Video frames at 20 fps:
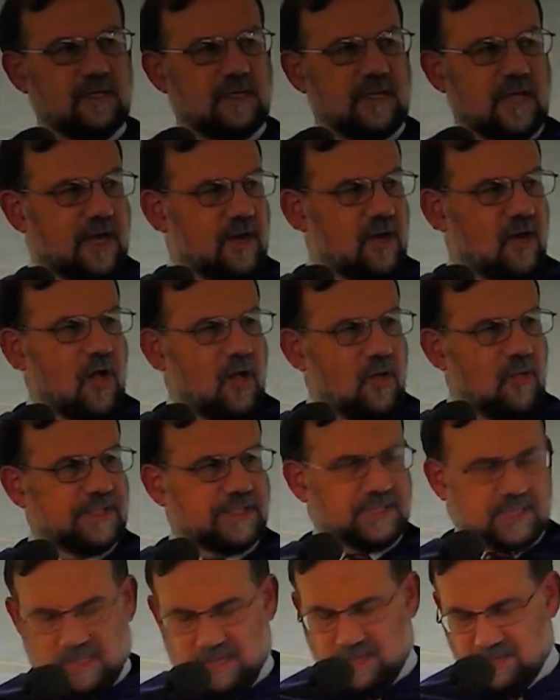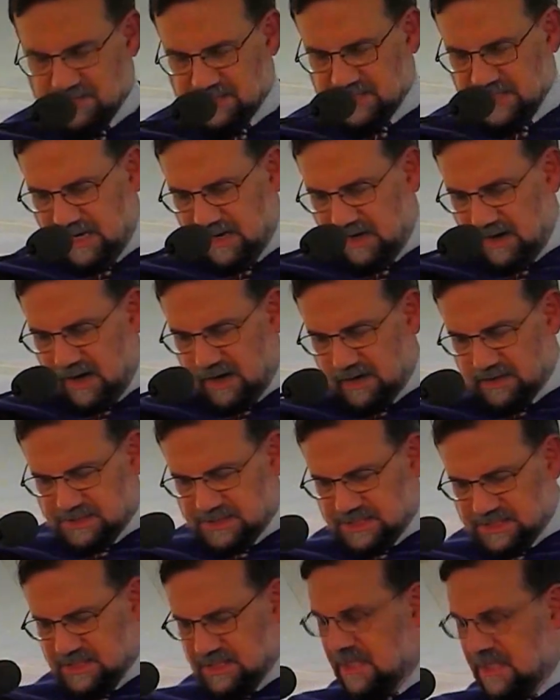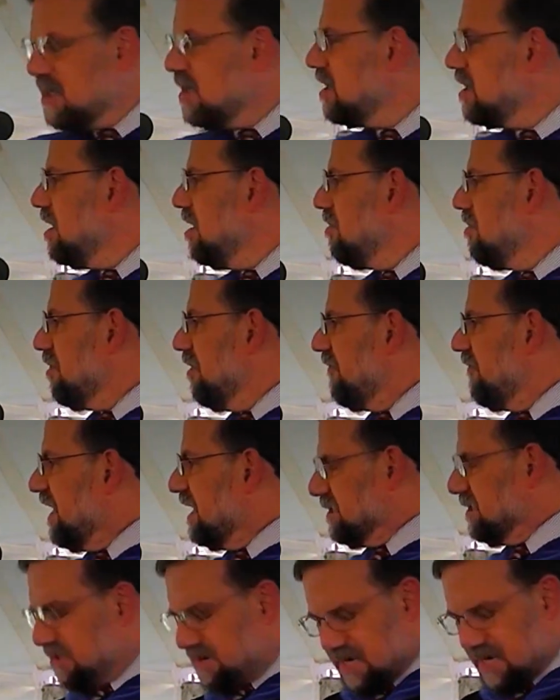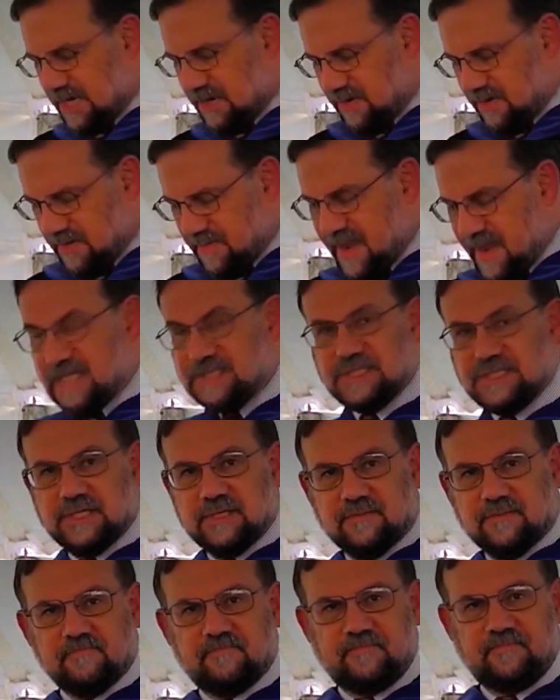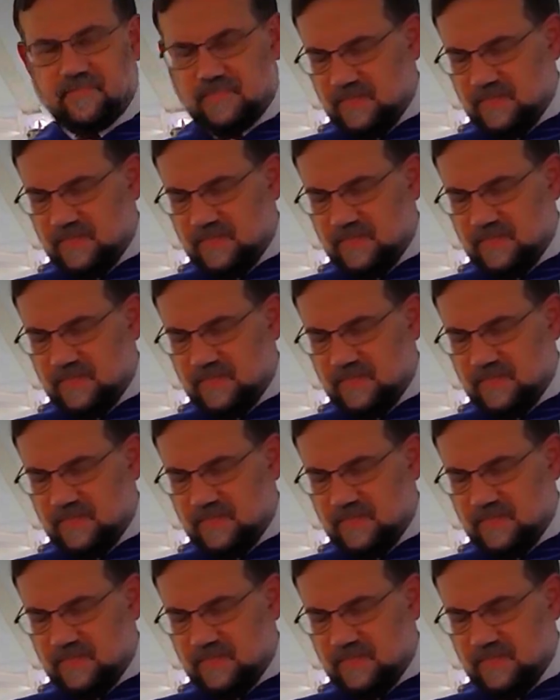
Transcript: yet always close in our hearts, Professor Ingrid Mattson,